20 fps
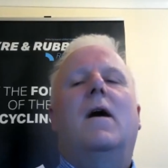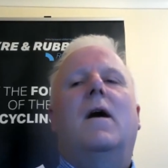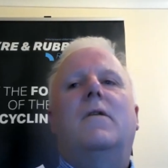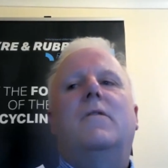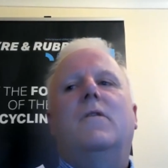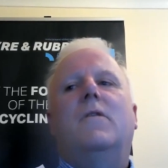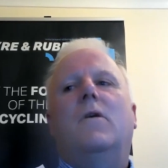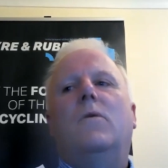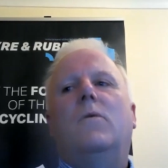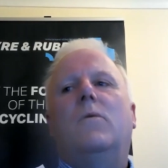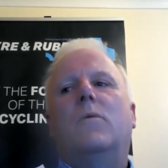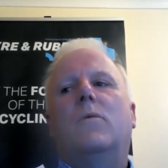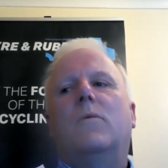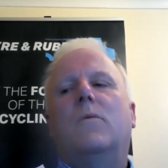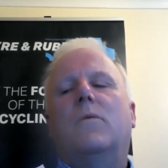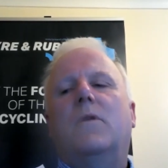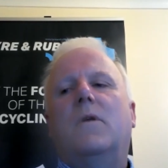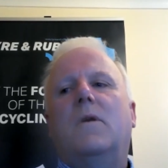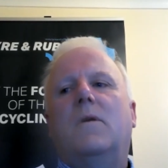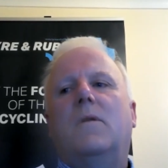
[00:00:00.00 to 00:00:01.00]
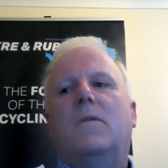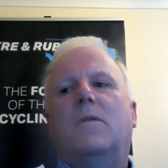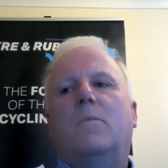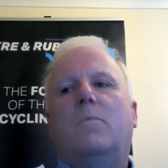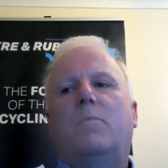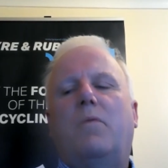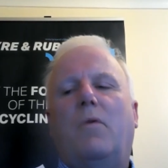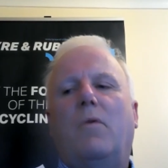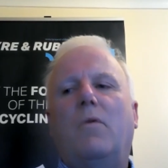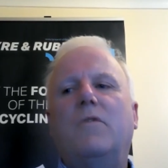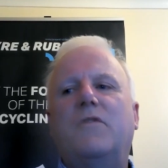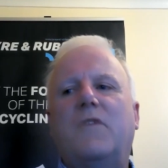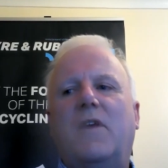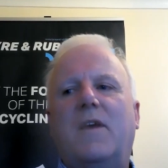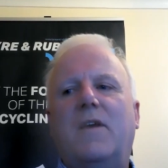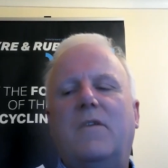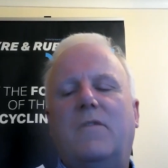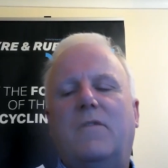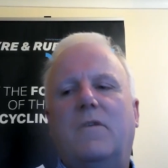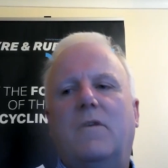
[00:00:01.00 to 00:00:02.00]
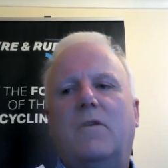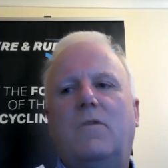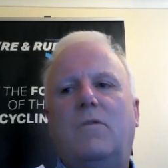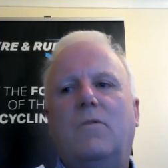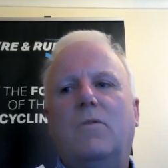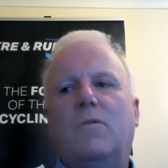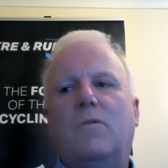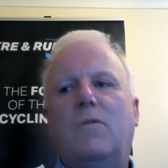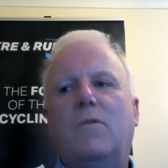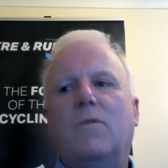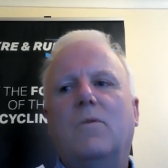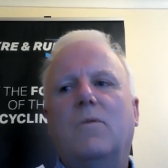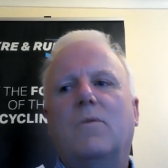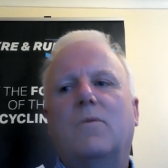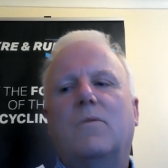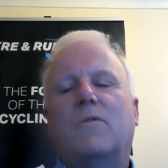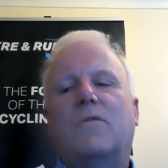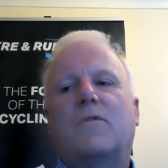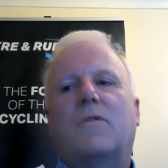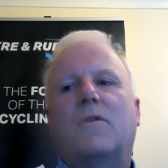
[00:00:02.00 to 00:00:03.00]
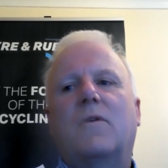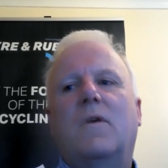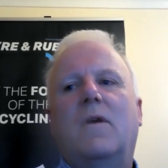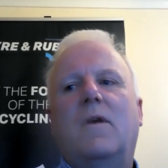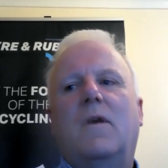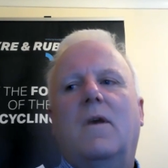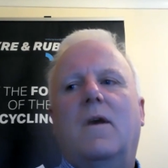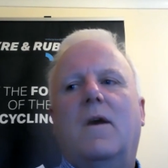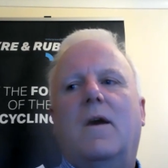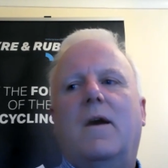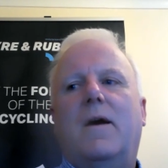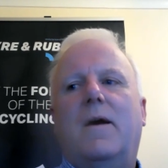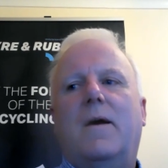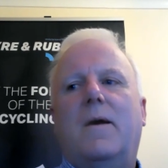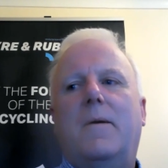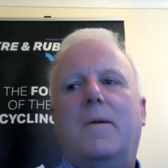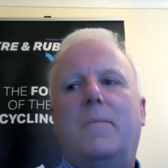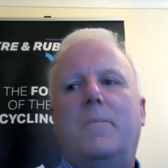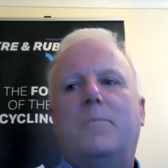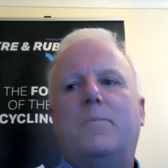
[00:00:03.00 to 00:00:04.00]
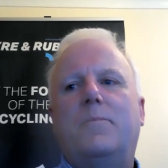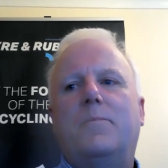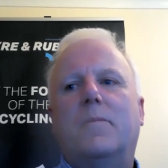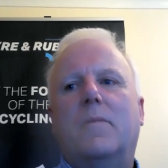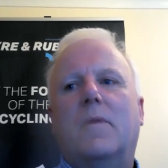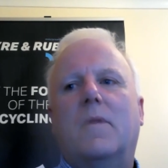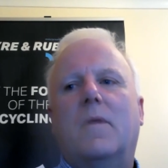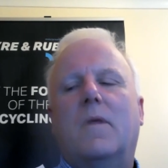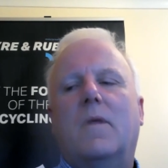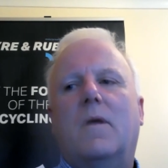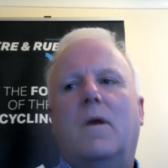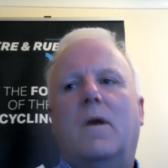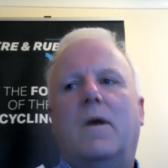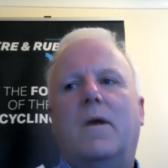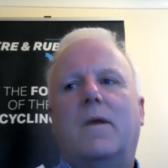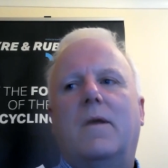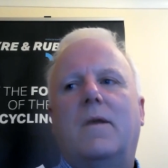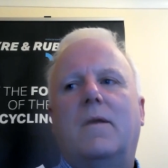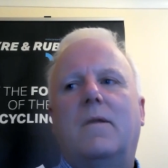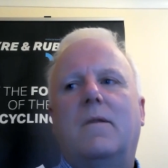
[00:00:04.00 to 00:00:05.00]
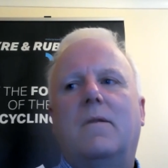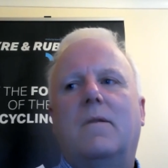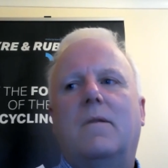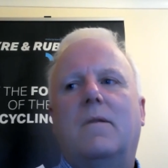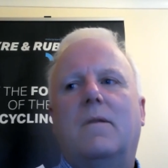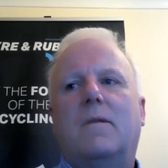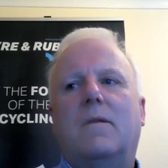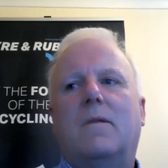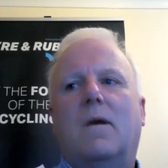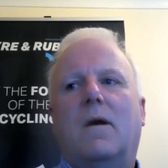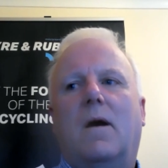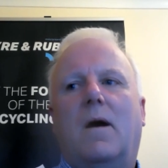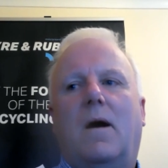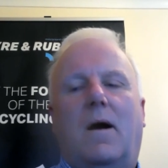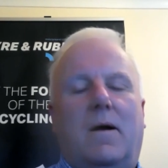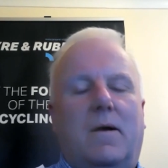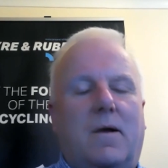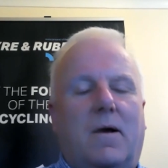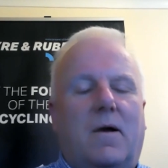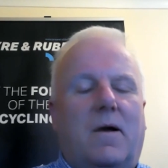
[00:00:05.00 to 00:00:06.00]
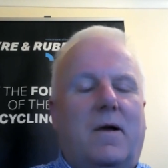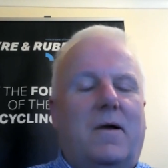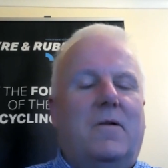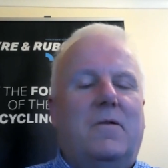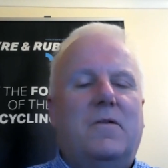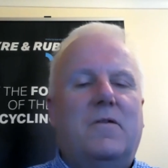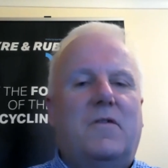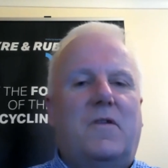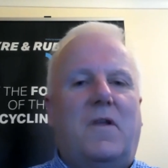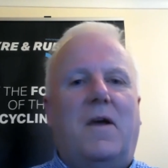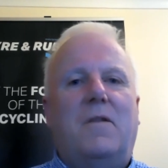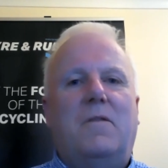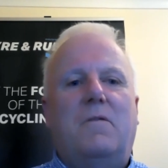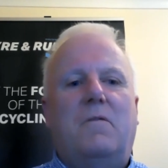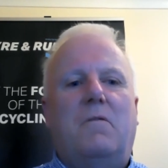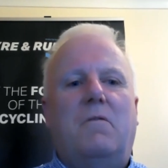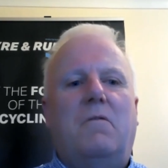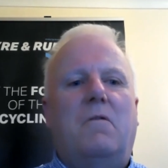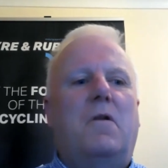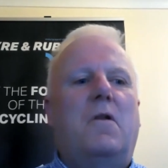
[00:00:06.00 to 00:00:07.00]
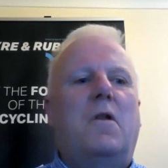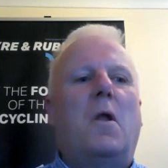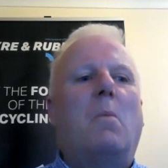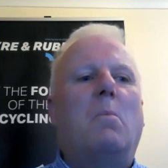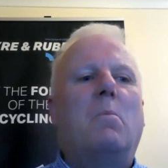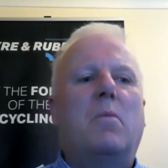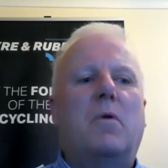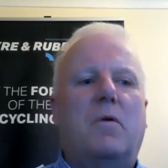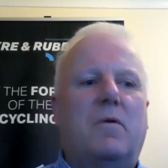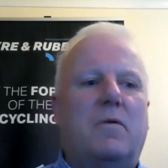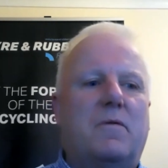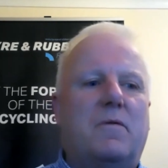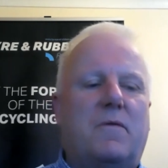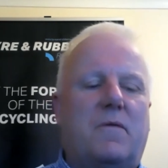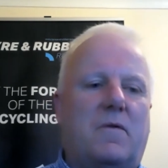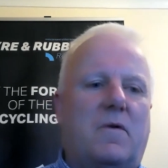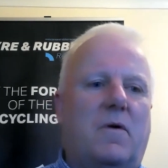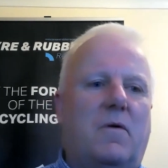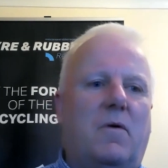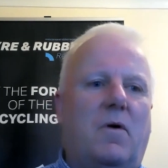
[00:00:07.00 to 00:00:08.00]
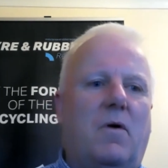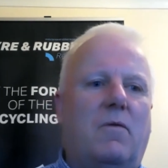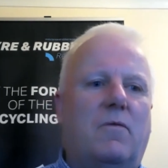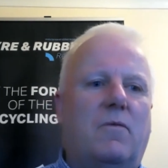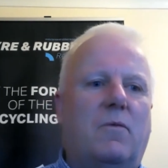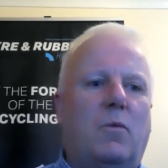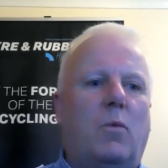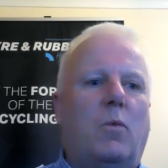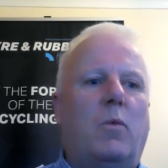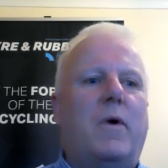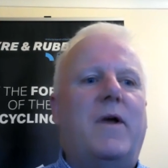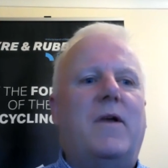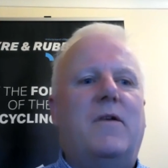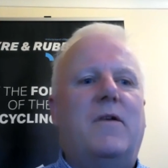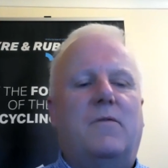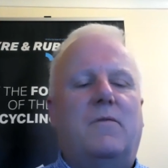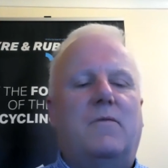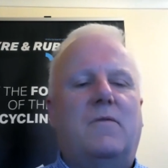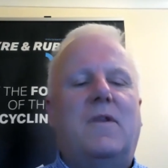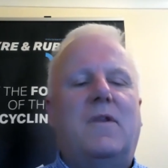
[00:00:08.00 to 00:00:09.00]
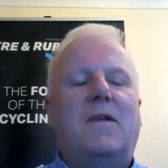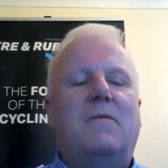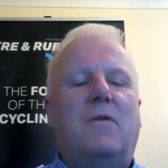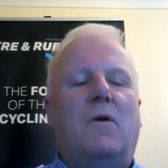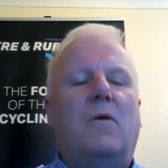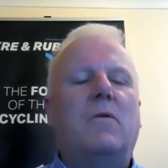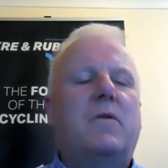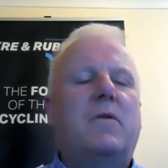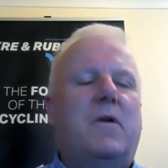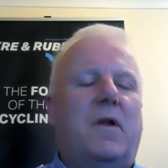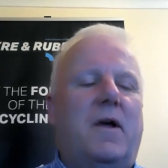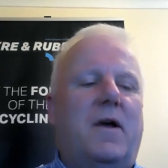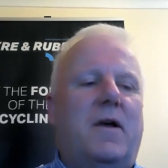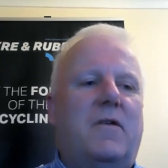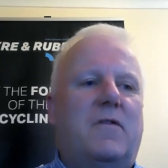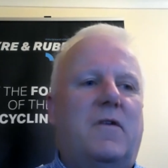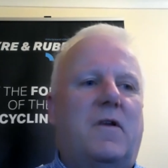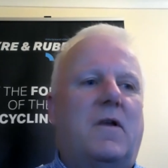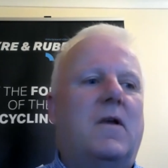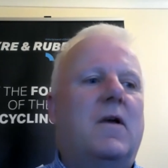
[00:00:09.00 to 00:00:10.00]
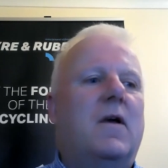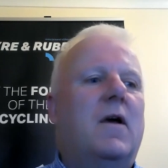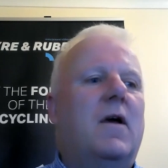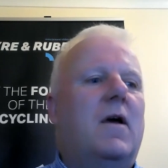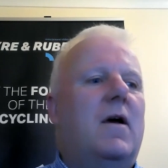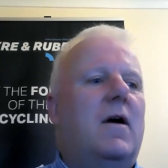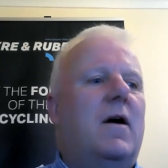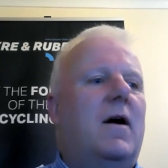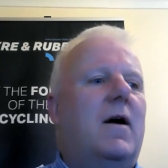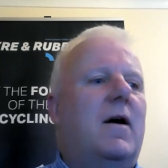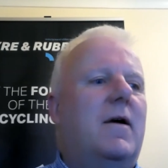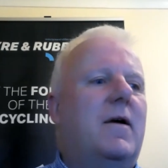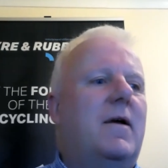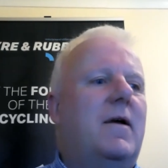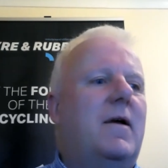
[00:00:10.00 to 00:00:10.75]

Now the the process that you use um, mm -hmm. I, I understand there are a number of, of ways of devulcanizing. I,